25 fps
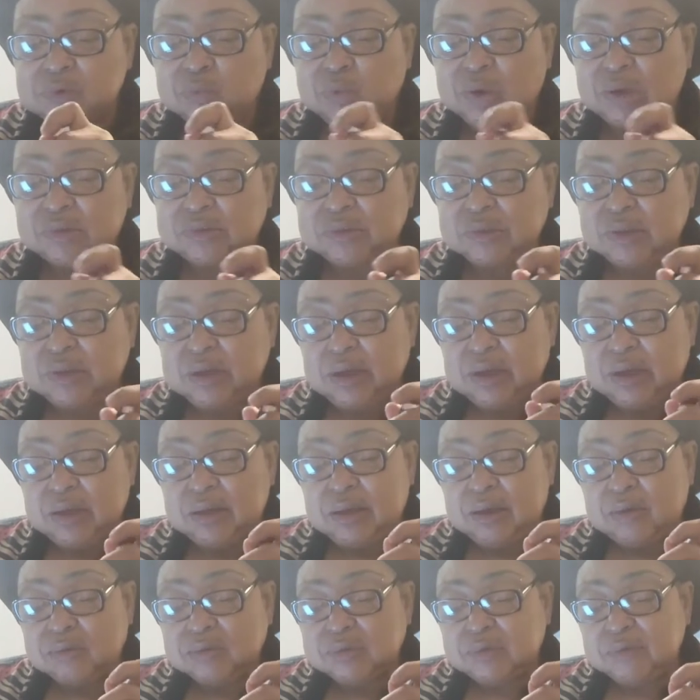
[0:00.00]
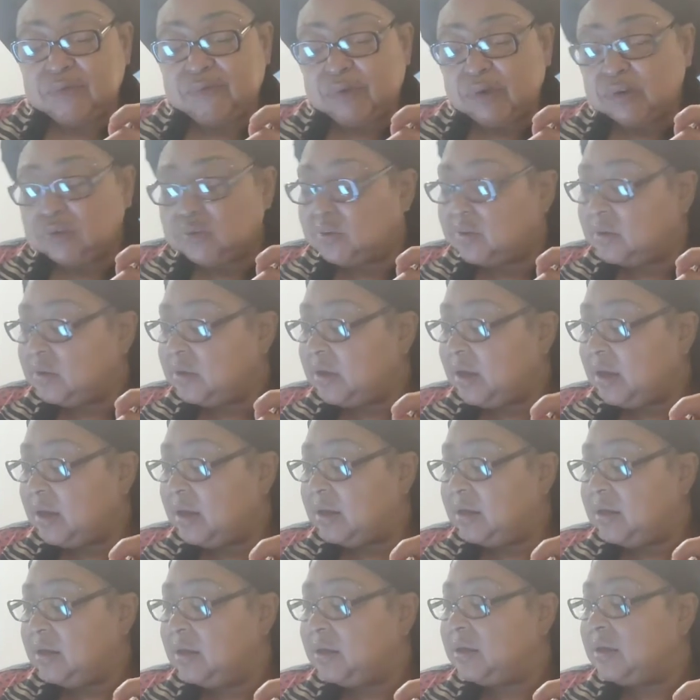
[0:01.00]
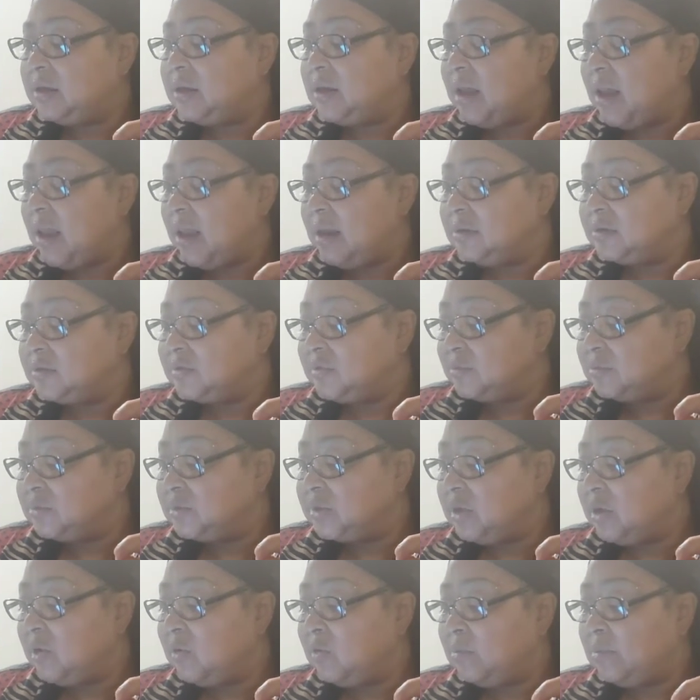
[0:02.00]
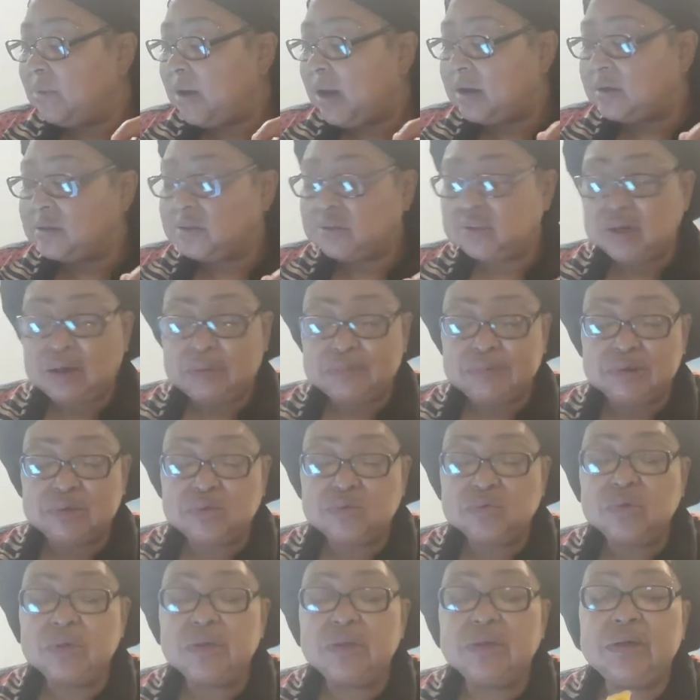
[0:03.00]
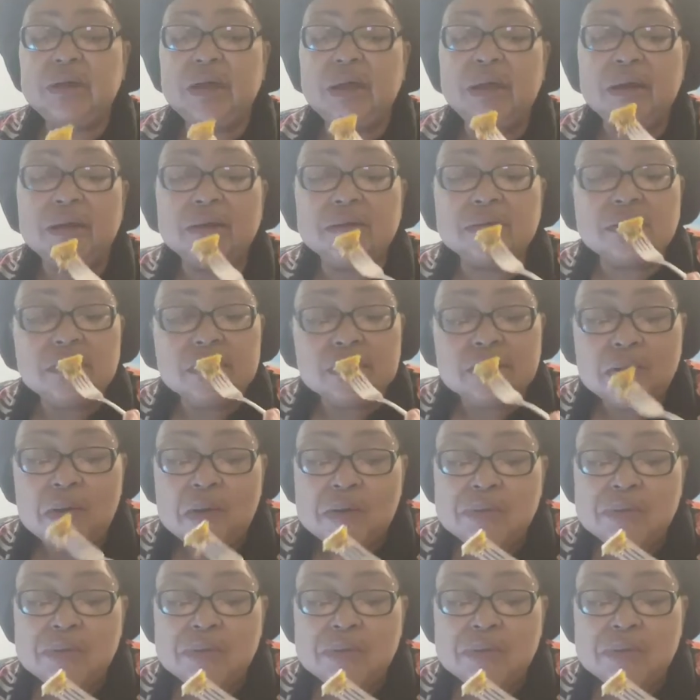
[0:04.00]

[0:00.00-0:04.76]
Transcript: Once again, that was the verse of the day, and it came from Jeremiah chapter 29,